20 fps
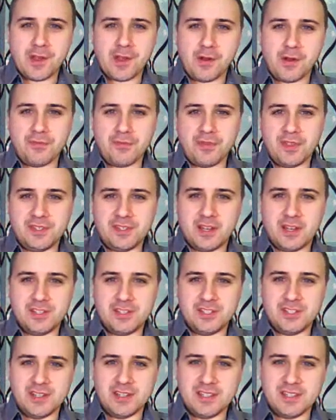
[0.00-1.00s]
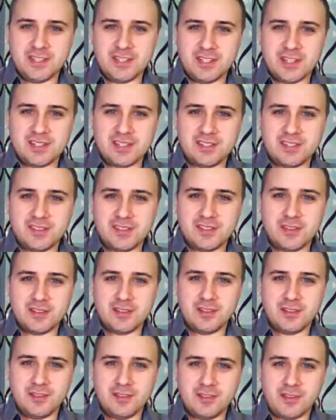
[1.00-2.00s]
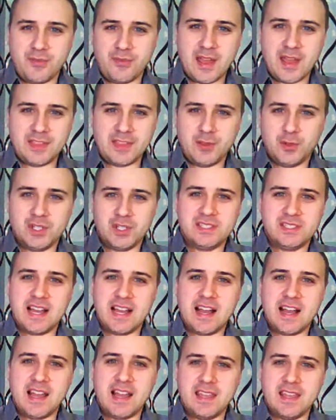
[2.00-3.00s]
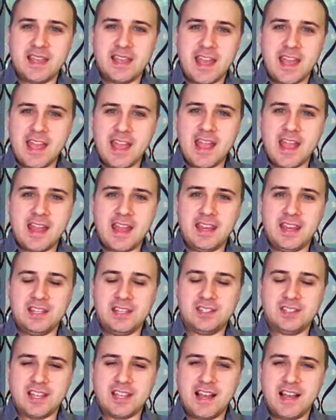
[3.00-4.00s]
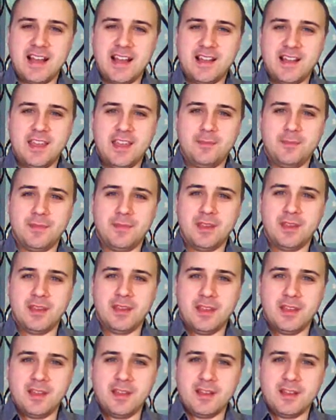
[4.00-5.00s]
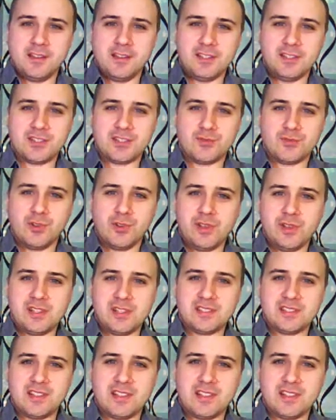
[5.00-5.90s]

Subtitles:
of the dungeons, and just the fact that you could die at any time just really